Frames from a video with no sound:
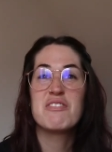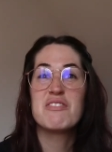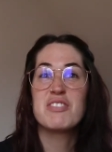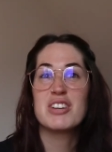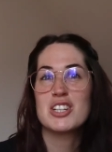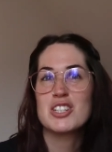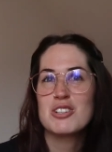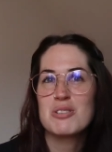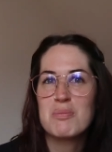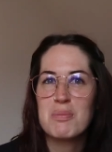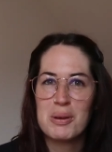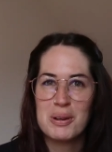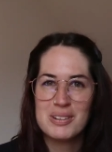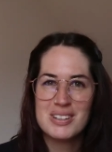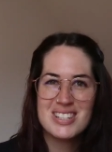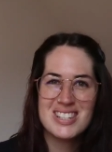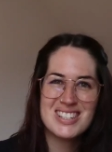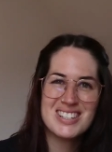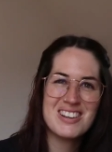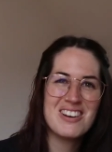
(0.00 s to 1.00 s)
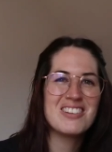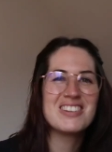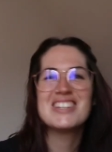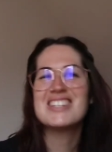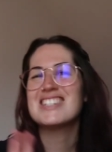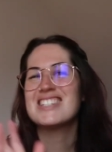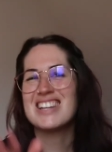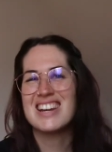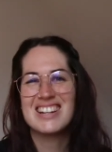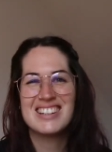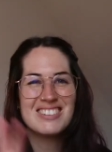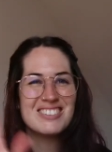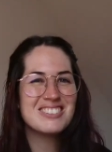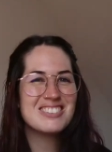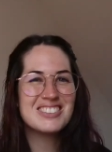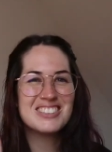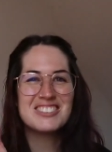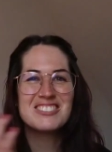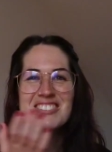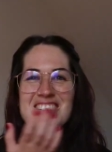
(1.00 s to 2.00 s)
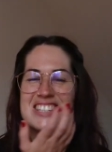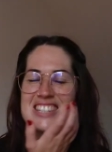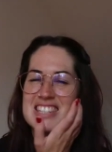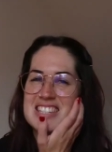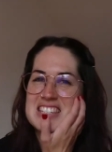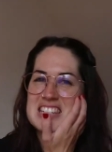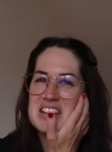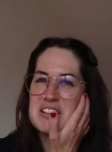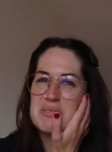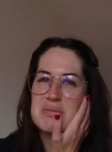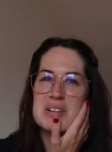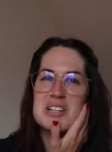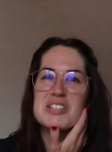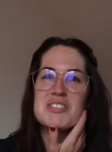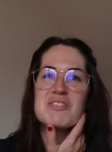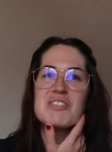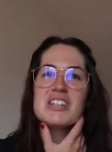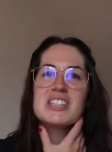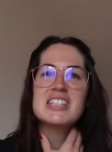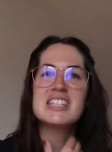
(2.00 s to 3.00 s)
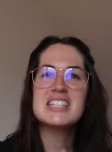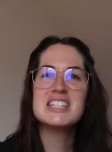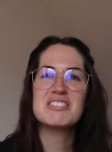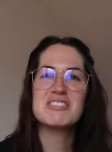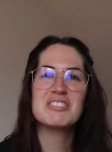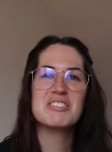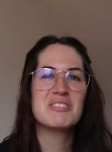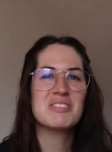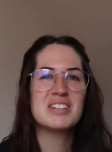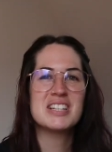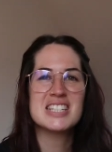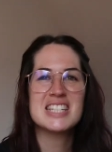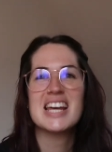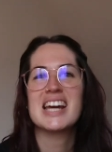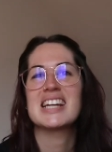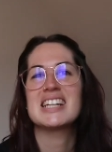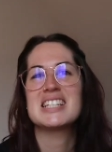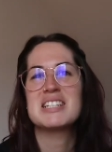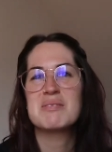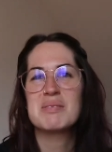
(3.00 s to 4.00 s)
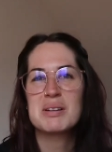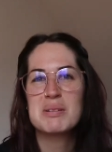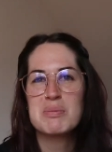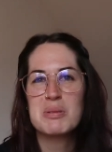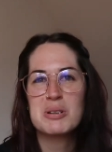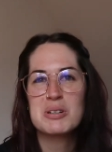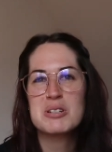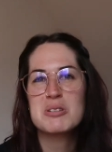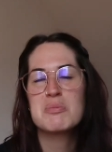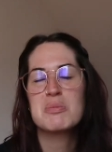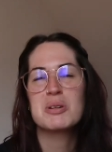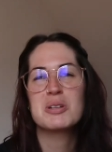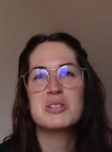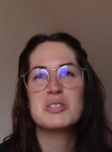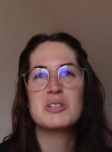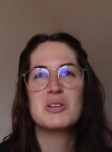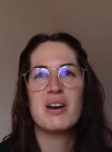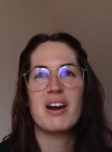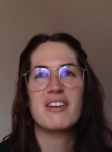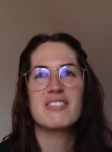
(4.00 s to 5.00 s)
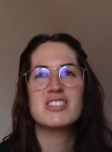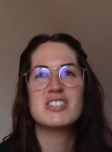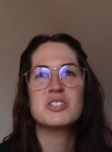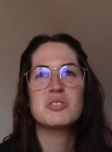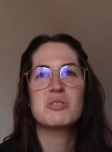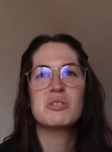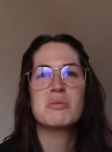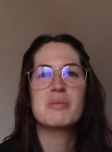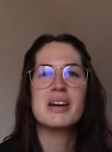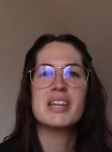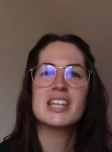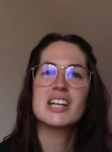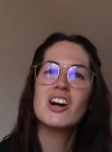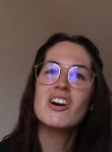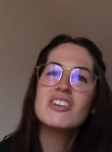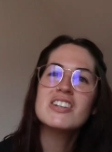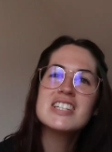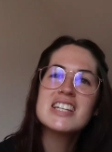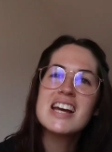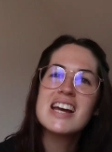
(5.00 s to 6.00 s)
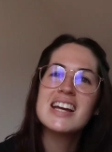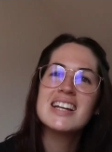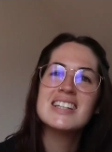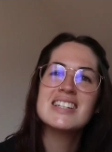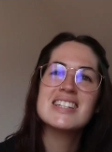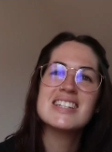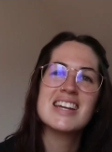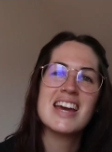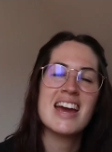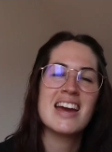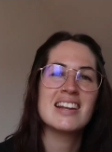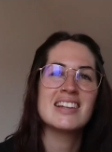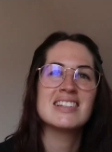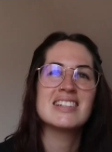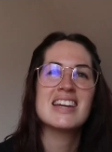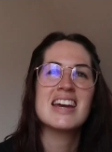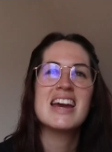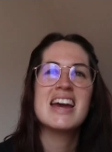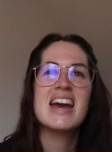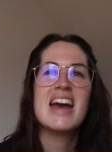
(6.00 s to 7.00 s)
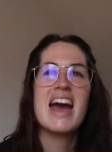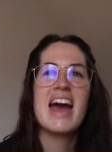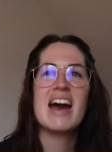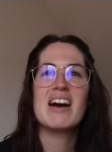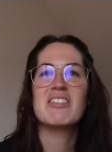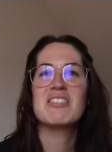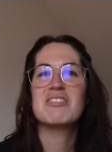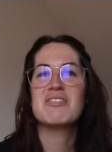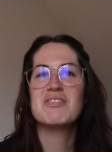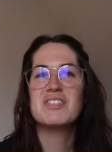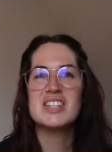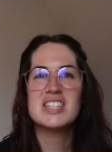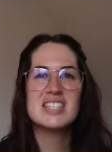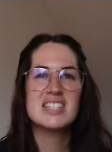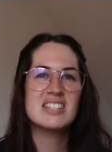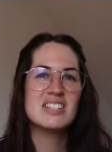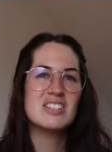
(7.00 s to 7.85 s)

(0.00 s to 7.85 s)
fiction books on this channel on Goodreads and stuff, but it's very different when it's academic books, because you have to talk about the content and how it fits